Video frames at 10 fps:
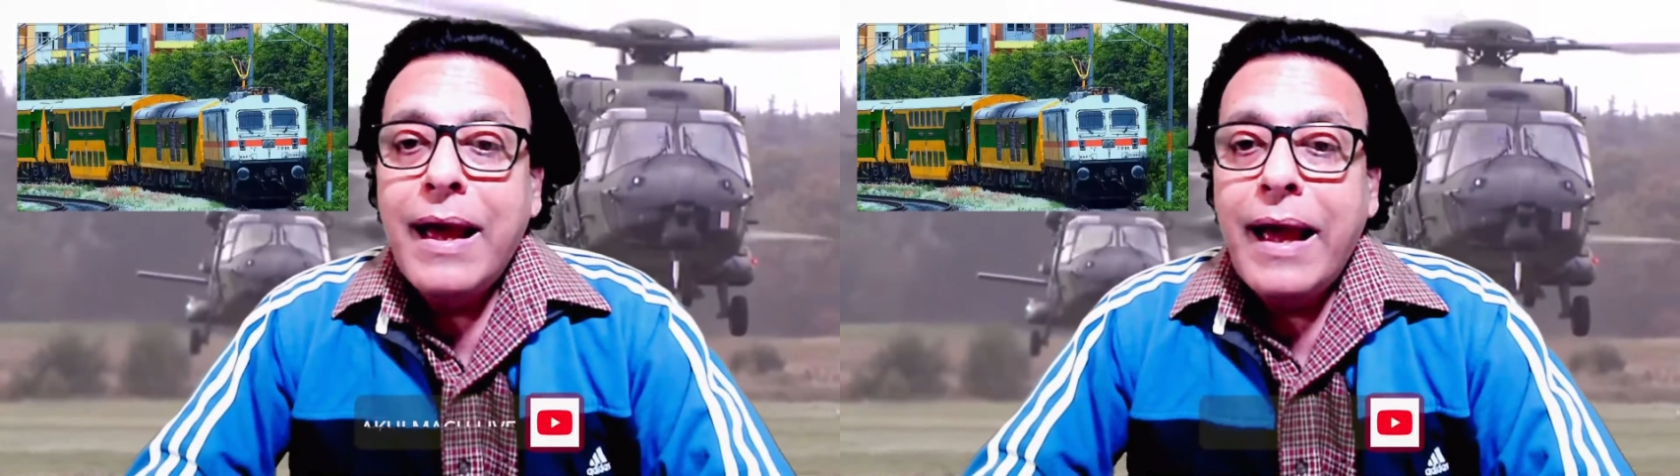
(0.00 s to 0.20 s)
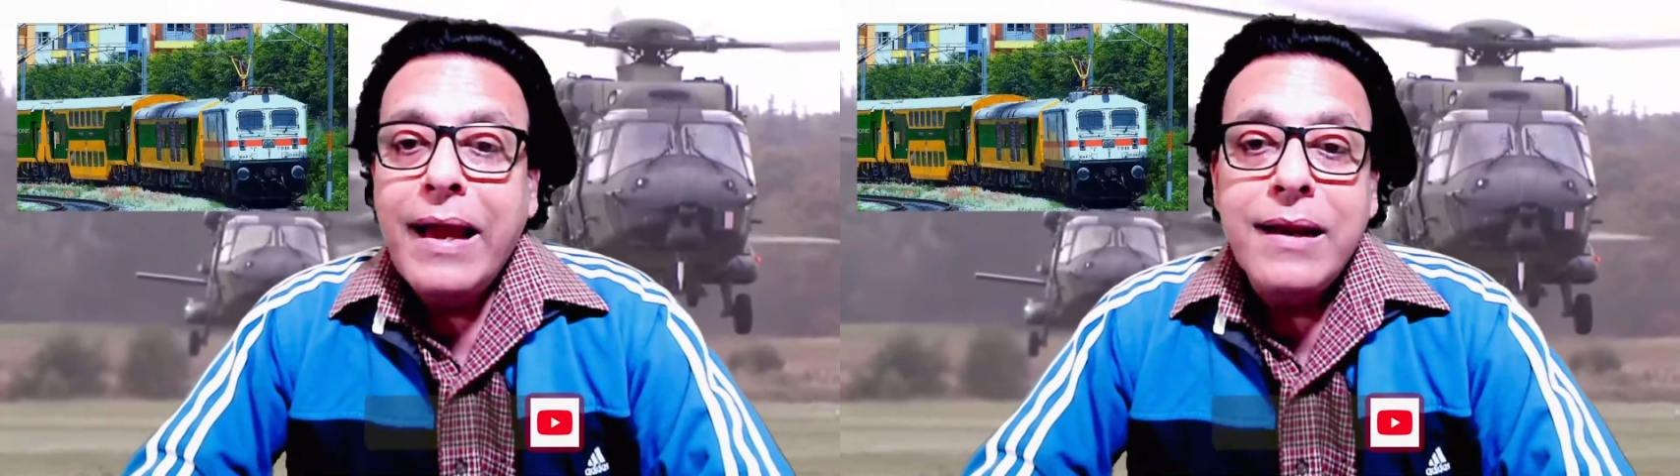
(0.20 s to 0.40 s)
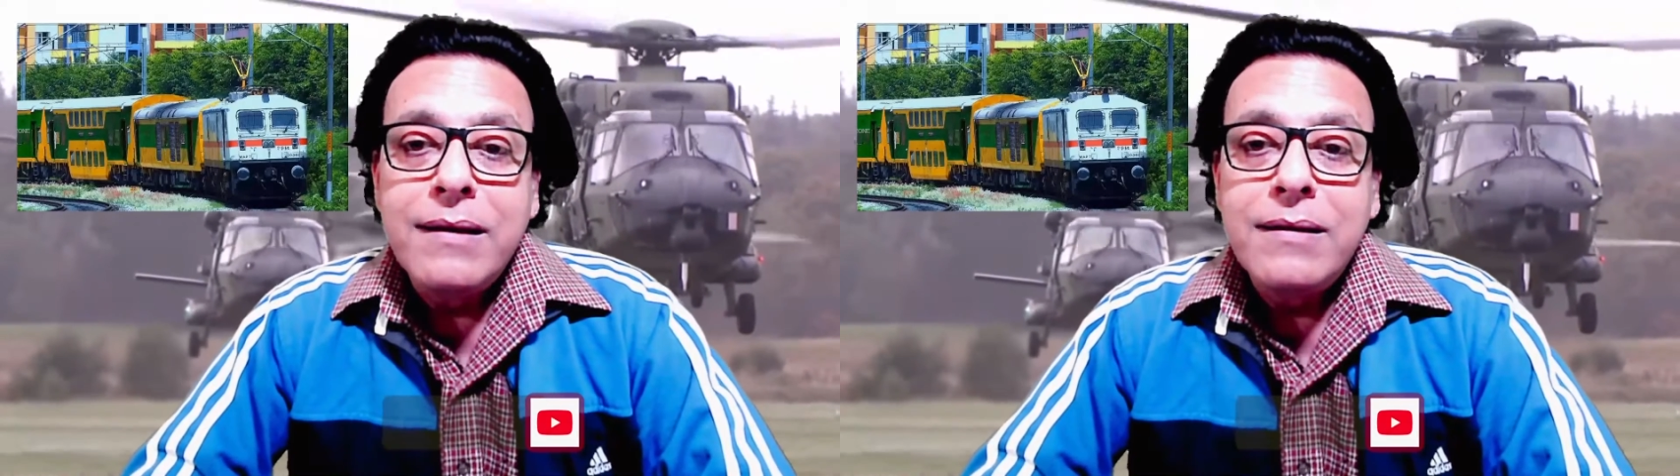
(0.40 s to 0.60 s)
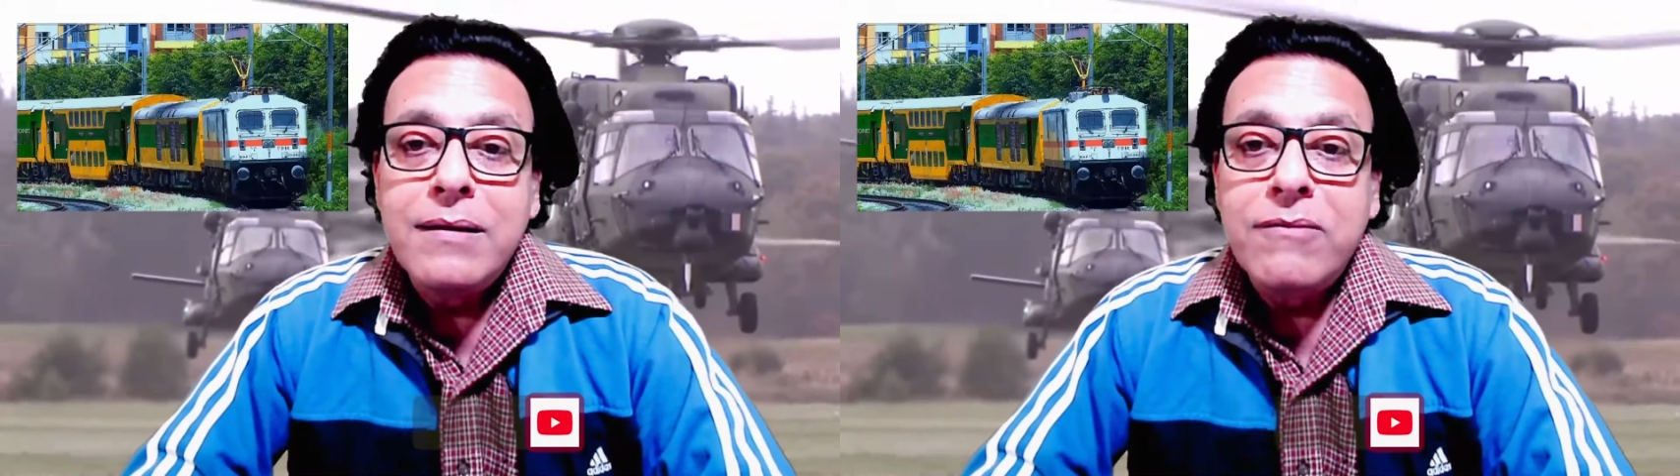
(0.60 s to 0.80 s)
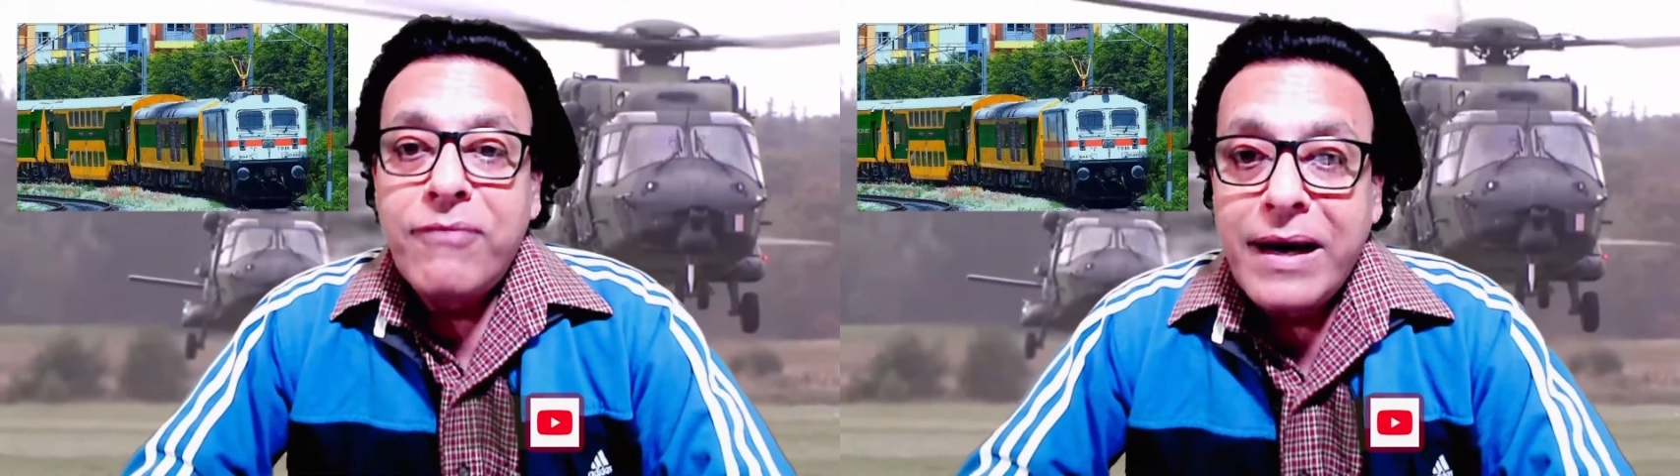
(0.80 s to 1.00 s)
And
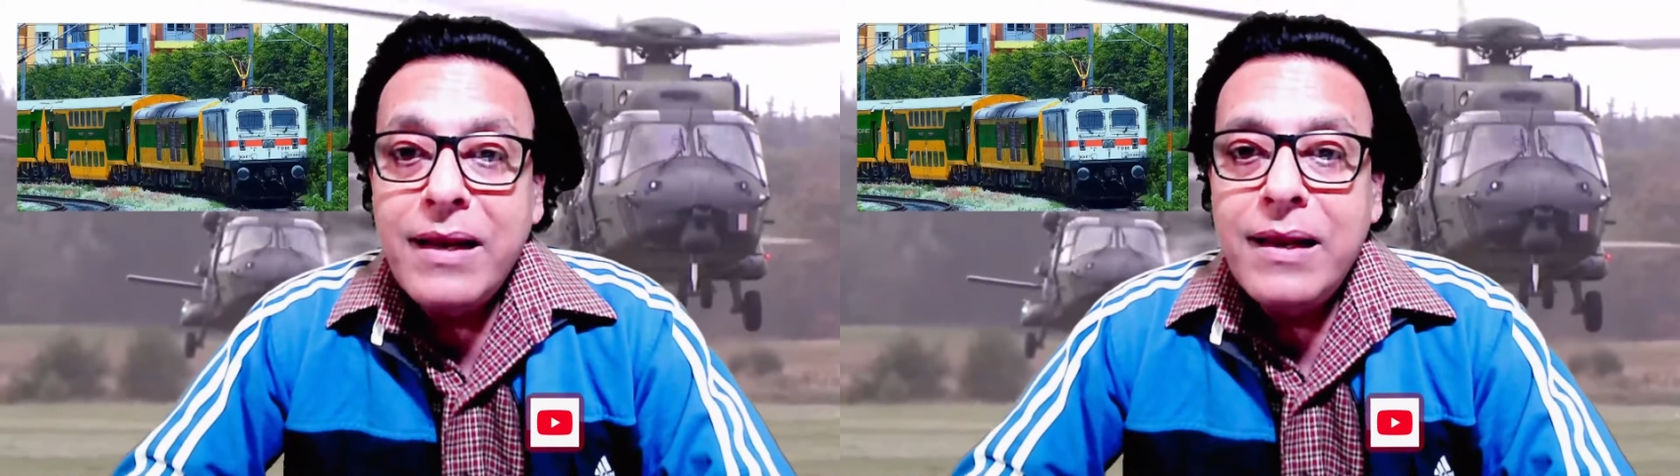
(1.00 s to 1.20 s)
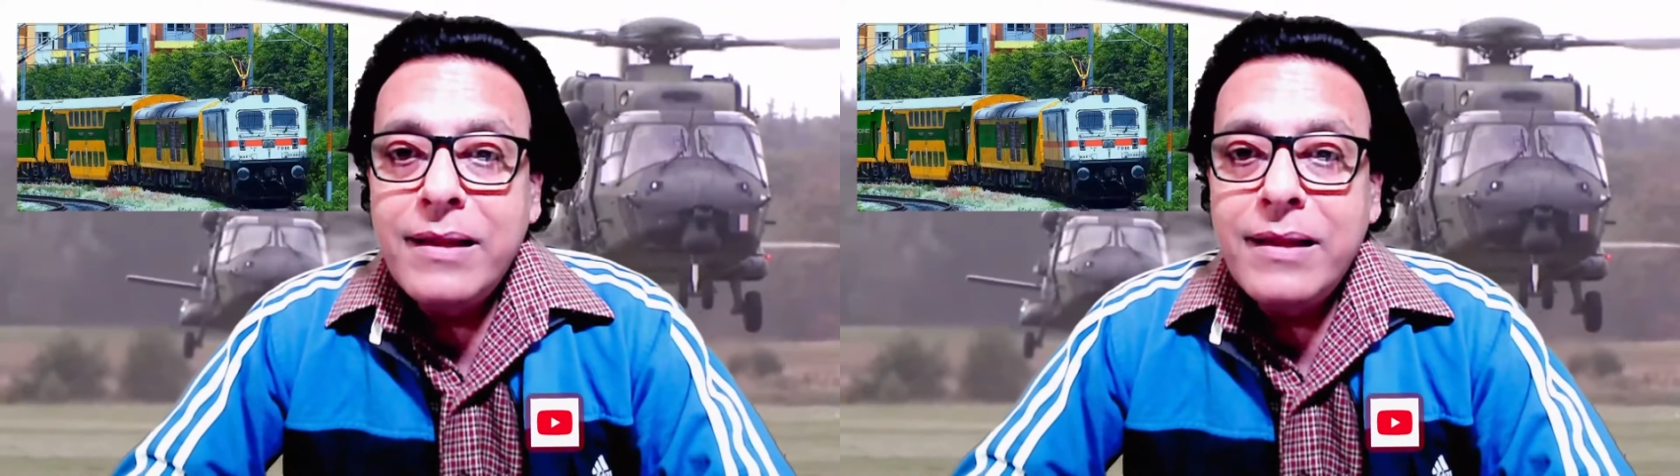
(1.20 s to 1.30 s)
finally,